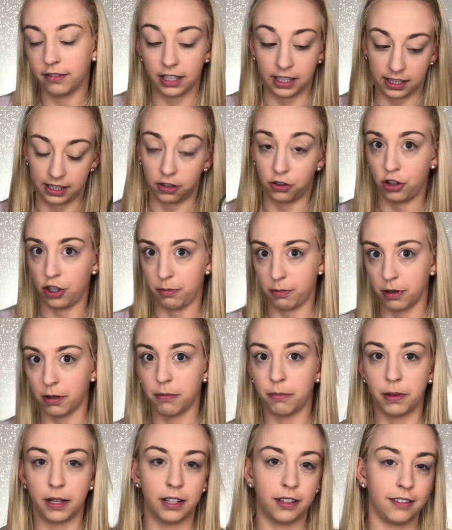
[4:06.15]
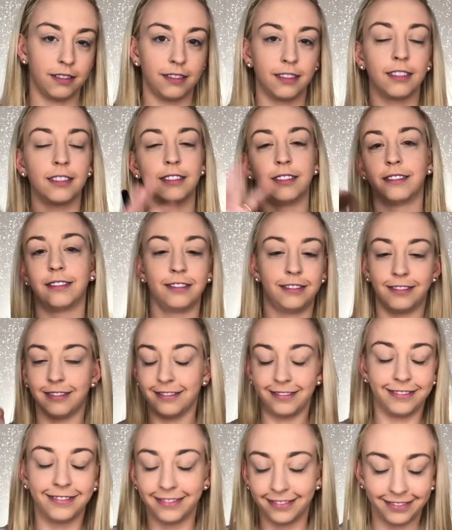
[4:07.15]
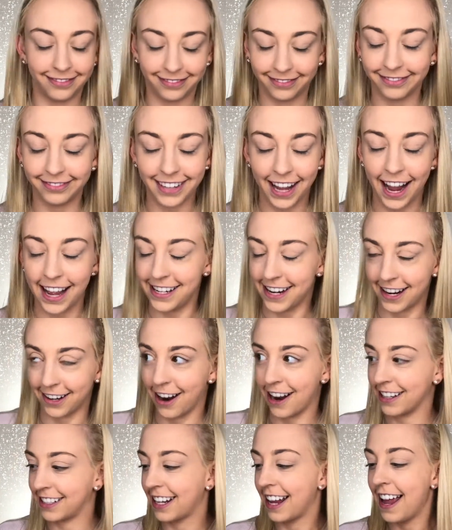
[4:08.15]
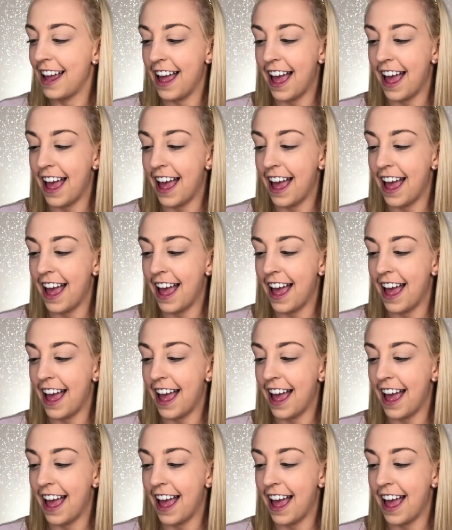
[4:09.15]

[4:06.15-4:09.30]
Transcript: This is cheaper, but I digress.